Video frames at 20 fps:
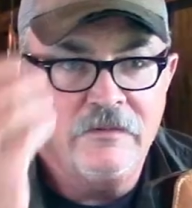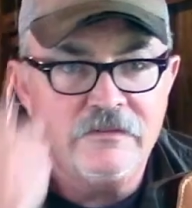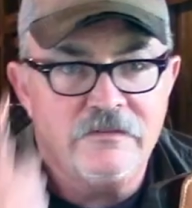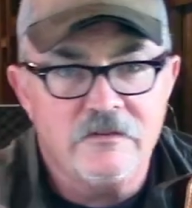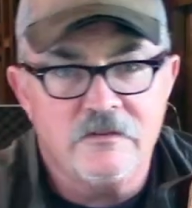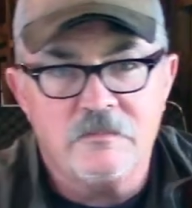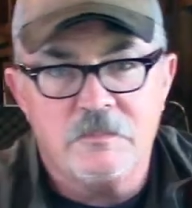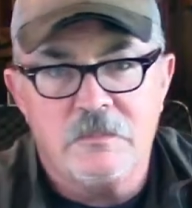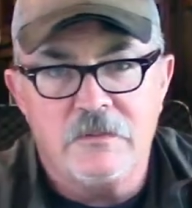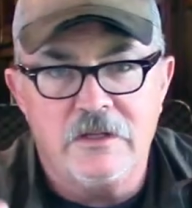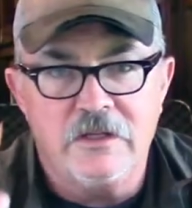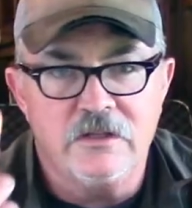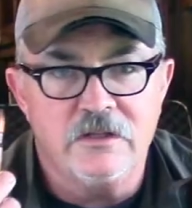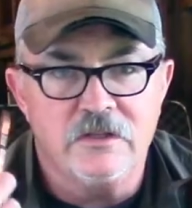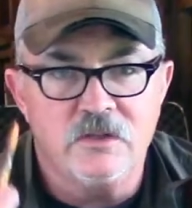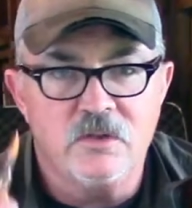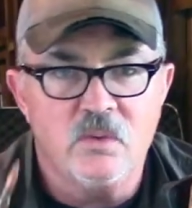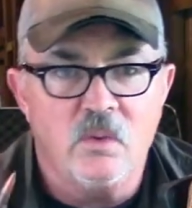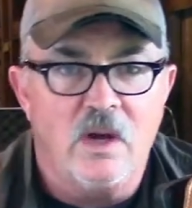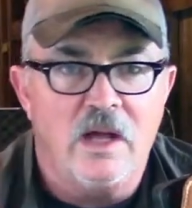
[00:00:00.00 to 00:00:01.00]
is pretty
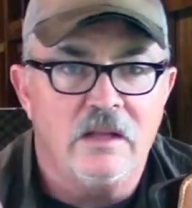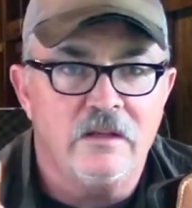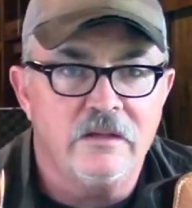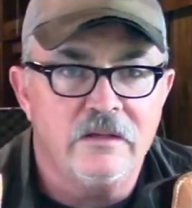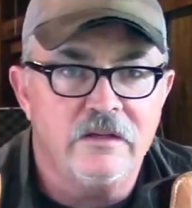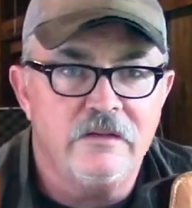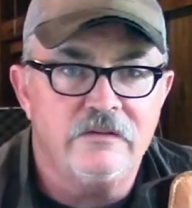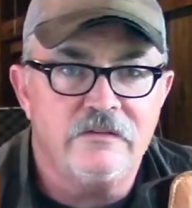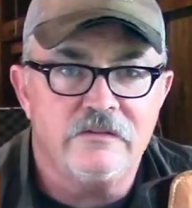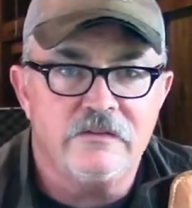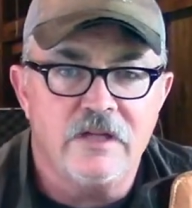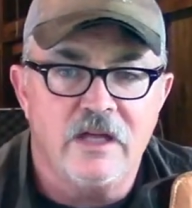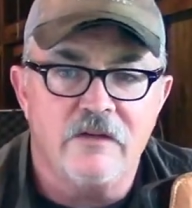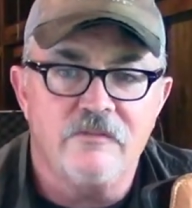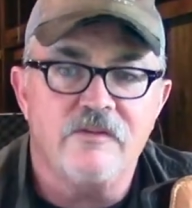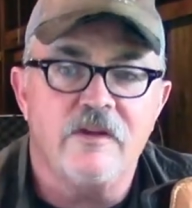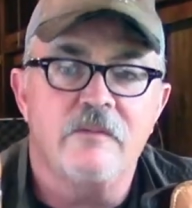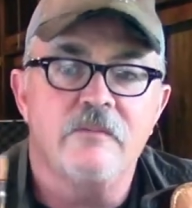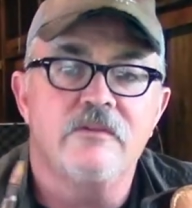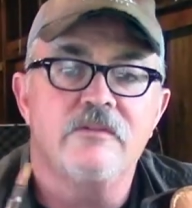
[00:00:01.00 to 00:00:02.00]
good quality
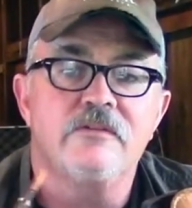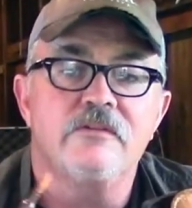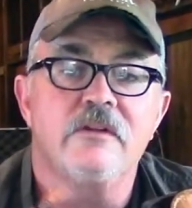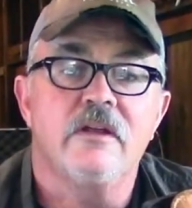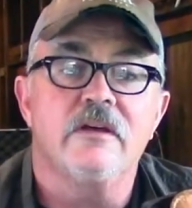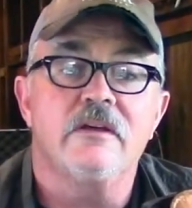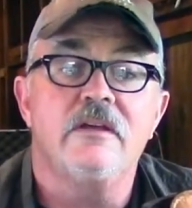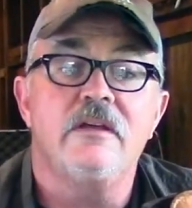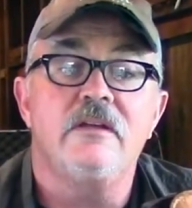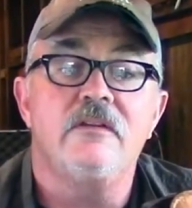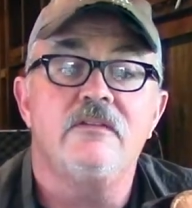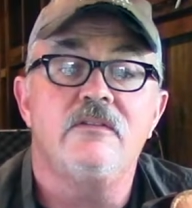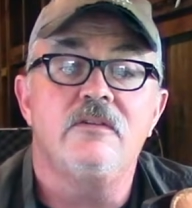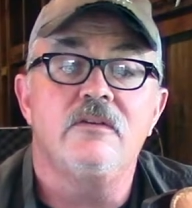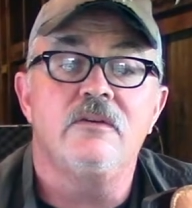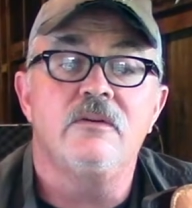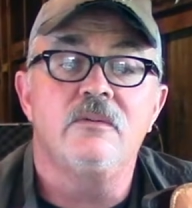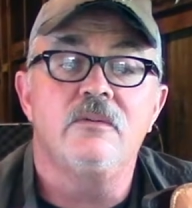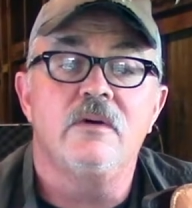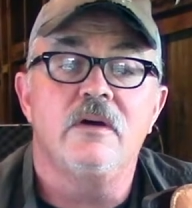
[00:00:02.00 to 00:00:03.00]
stuff. I was lucky
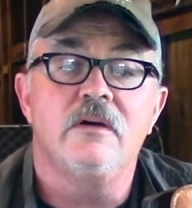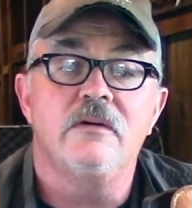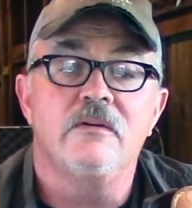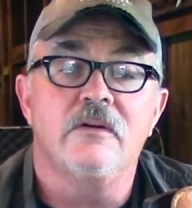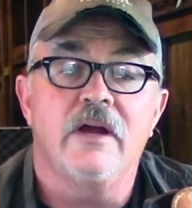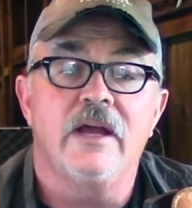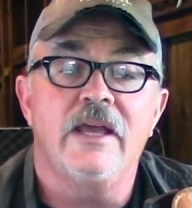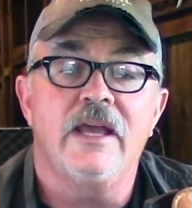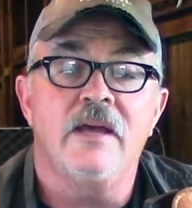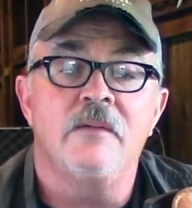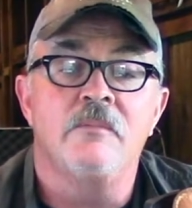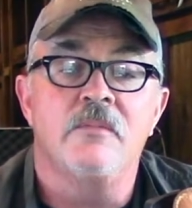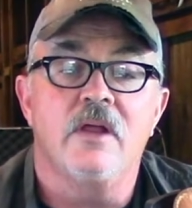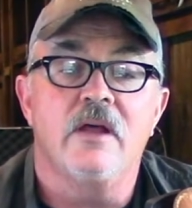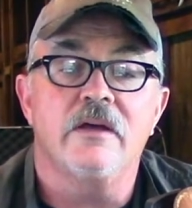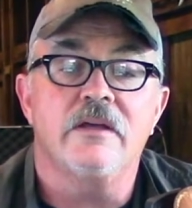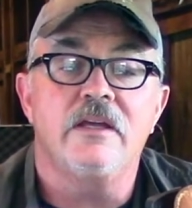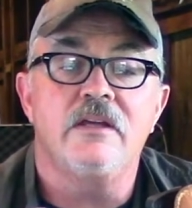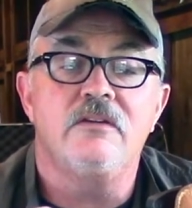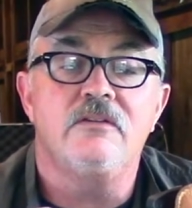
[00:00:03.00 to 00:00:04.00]
to, or I am
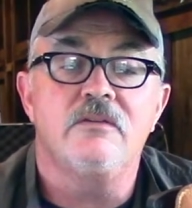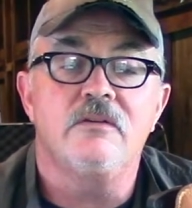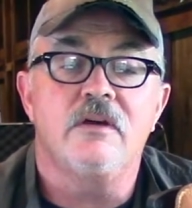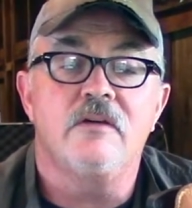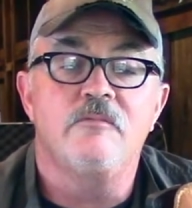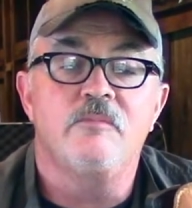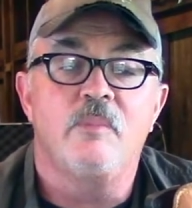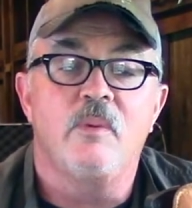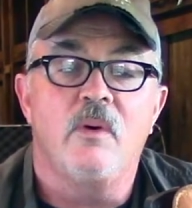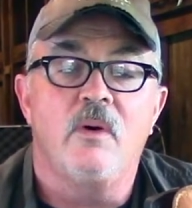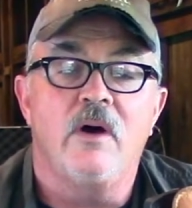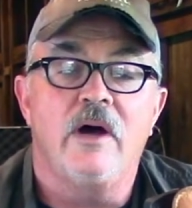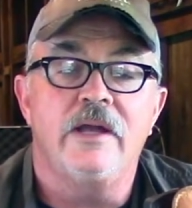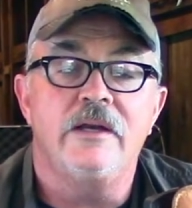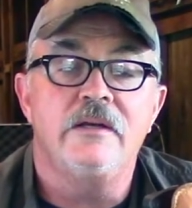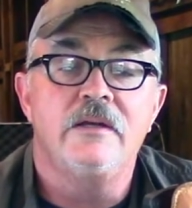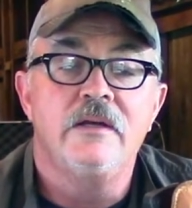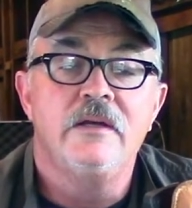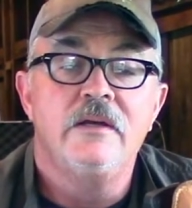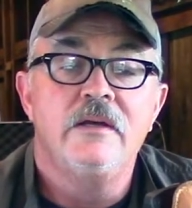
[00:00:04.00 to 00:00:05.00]
lucky to have
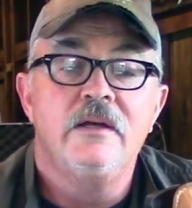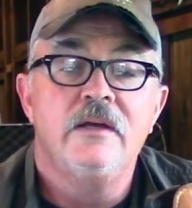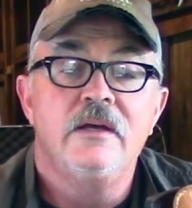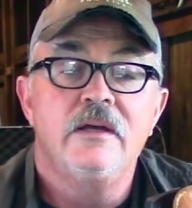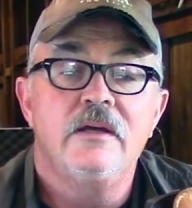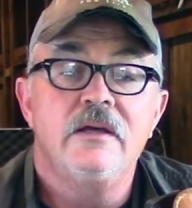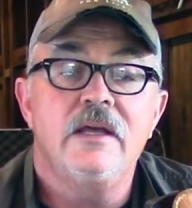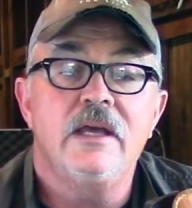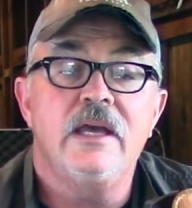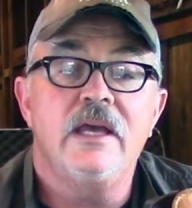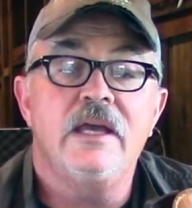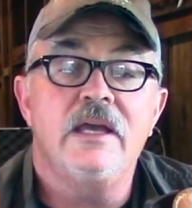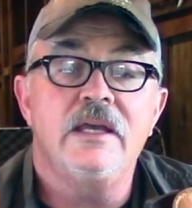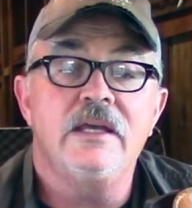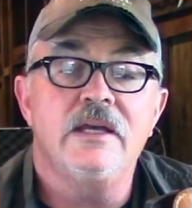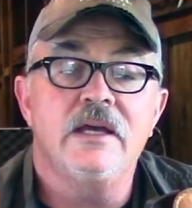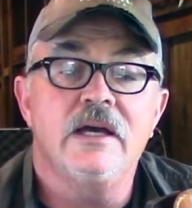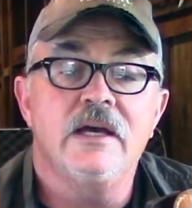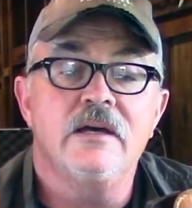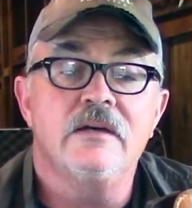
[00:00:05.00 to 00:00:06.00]
bought
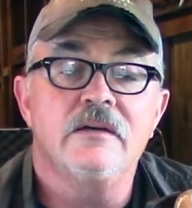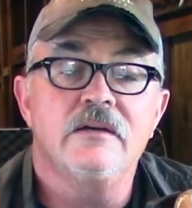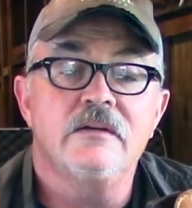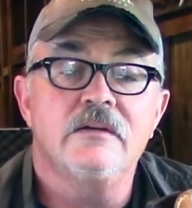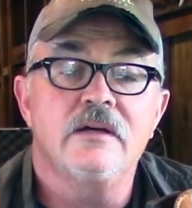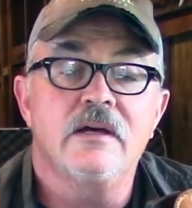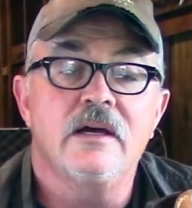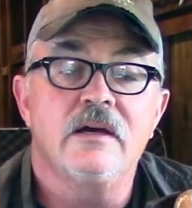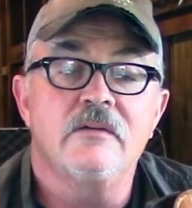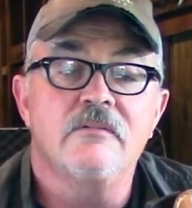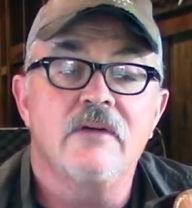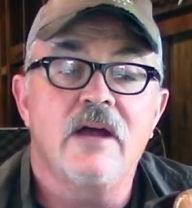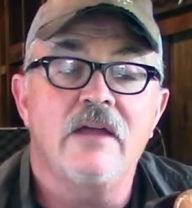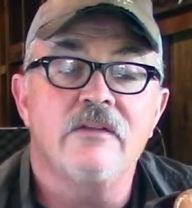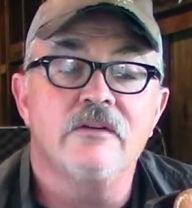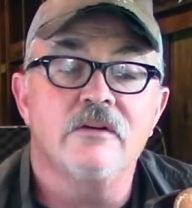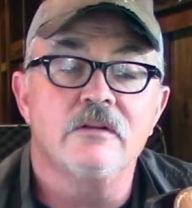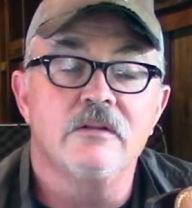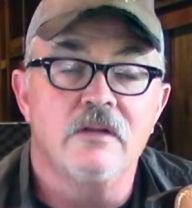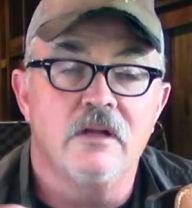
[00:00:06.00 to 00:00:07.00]
a
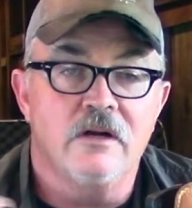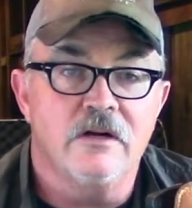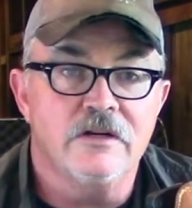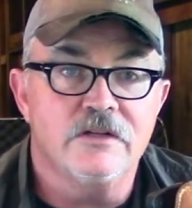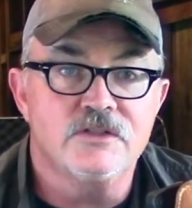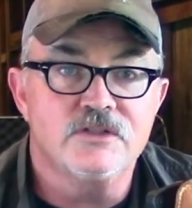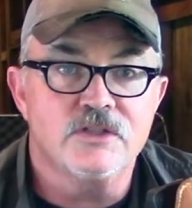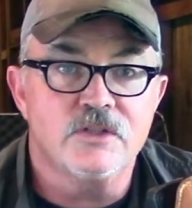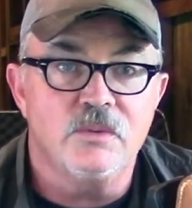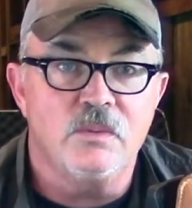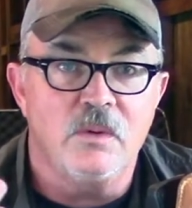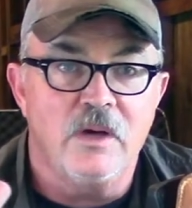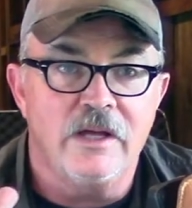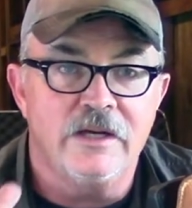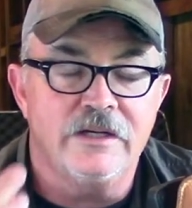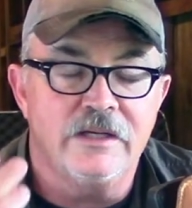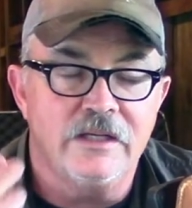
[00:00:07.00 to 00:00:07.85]
rather large quantity